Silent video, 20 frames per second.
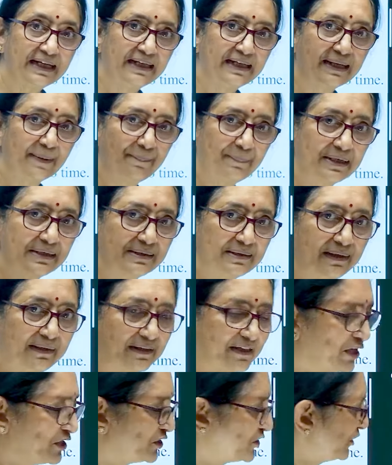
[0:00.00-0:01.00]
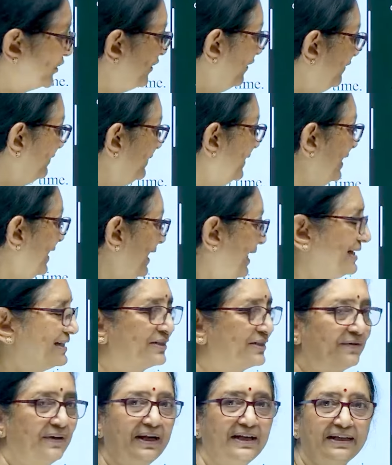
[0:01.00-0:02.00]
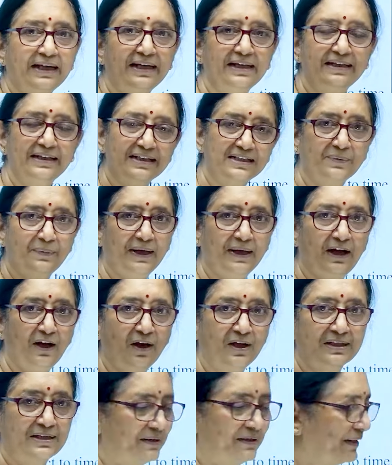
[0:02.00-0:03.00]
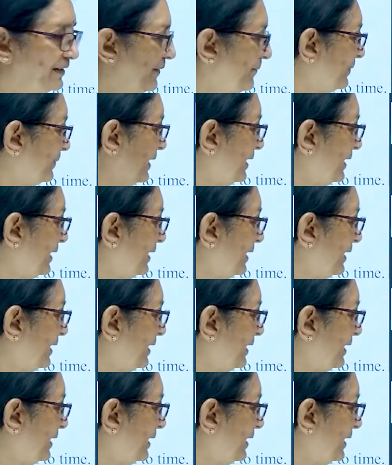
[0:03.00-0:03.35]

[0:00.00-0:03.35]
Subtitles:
representation of instantaneous velocity.